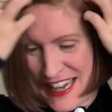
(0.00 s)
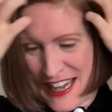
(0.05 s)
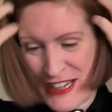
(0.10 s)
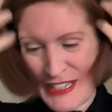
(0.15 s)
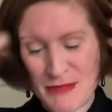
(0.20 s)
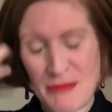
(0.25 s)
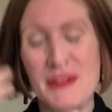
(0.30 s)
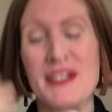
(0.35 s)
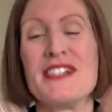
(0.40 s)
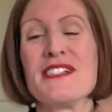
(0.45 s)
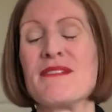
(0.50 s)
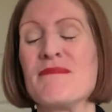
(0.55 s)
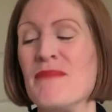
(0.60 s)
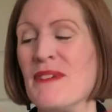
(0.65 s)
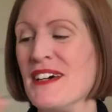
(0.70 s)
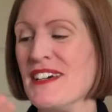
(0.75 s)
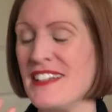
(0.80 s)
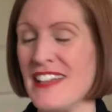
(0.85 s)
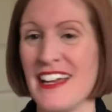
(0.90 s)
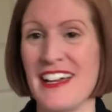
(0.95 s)
outburst,
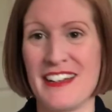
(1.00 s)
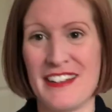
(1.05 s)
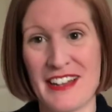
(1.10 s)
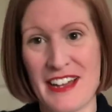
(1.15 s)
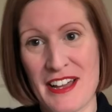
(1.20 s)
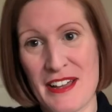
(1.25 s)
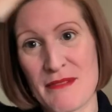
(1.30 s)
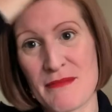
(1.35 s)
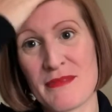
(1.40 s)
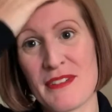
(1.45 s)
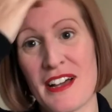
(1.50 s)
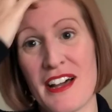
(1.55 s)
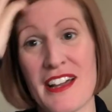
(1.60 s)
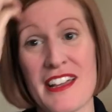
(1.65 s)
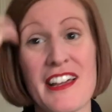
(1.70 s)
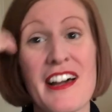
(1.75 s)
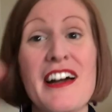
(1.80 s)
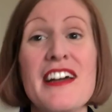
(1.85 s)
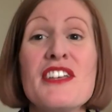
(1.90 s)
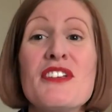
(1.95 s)
but yeah,
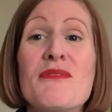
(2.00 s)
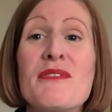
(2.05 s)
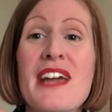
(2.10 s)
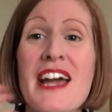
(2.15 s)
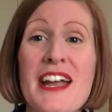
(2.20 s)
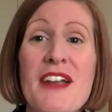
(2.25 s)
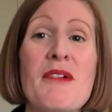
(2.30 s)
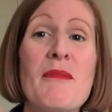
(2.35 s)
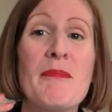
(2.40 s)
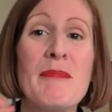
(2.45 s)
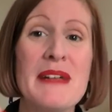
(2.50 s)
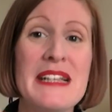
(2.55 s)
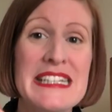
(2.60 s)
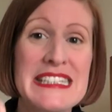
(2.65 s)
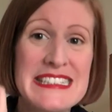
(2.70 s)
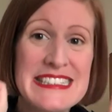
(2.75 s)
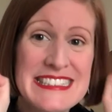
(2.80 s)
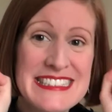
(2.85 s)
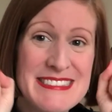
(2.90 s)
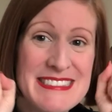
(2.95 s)
you cannot
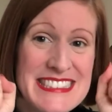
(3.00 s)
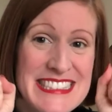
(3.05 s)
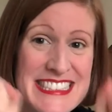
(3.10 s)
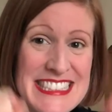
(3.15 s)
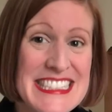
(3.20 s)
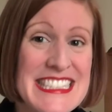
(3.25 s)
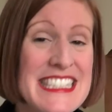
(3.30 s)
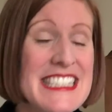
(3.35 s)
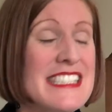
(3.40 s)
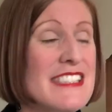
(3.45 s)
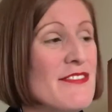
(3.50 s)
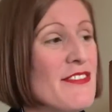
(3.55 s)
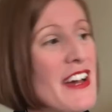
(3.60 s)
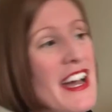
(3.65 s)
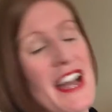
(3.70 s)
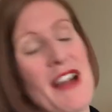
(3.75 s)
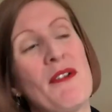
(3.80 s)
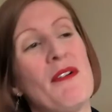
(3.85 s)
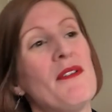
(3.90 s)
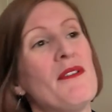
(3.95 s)
believe
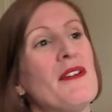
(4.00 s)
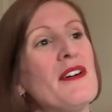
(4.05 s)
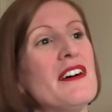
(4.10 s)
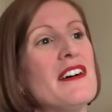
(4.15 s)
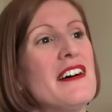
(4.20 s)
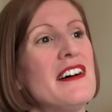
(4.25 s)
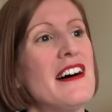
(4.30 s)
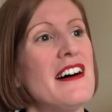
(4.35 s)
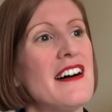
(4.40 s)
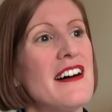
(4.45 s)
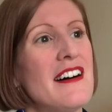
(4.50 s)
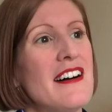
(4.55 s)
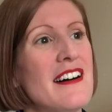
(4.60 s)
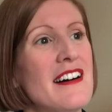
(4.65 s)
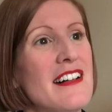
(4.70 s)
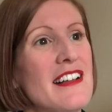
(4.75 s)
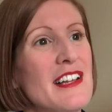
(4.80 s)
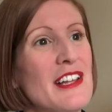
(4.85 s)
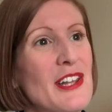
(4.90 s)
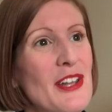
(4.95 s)
how
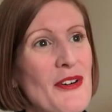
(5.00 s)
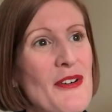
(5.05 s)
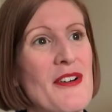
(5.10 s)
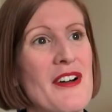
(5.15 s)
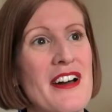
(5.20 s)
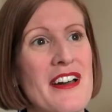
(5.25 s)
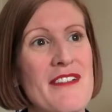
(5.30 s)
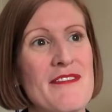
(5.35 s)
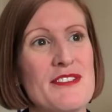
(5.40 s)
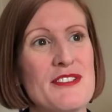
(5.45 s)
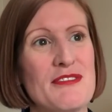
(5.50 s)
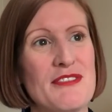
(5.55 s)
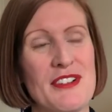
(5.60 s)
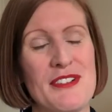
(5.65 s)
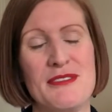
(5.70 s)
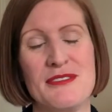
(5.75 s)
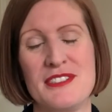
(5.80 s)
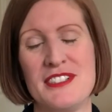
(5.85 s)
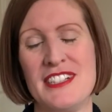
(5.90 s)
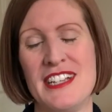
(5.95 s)
long I've
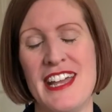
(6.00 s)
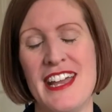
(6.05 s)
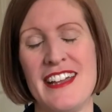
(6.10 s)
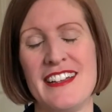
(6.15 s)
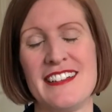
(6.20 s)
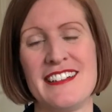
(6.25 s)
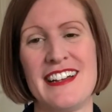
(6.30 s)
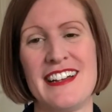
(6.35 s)
struggled to knit.